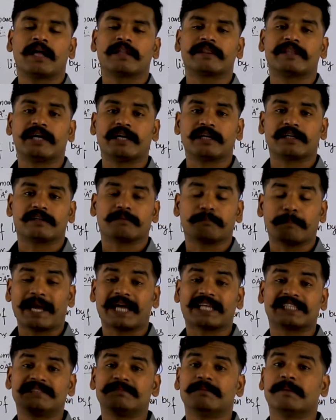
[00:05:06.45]
That
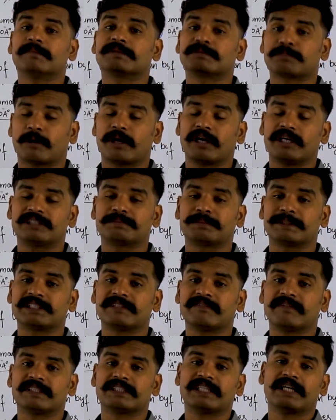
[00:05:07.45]
maximum point
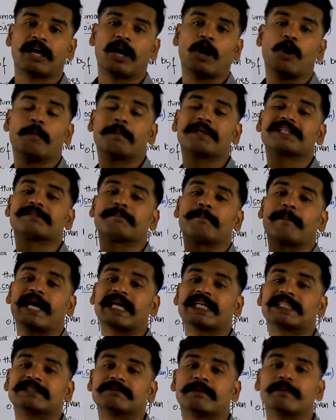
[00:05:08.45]
specifies that how much
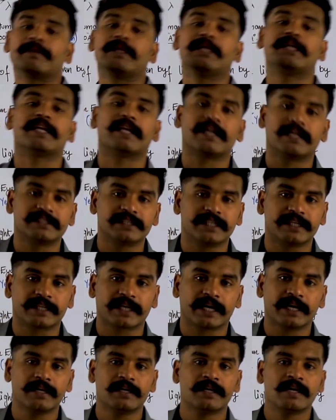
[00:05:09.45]
maximum heat energy it
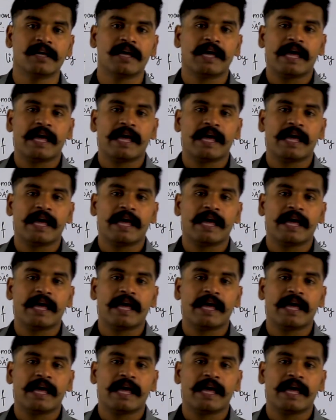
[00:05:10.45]
can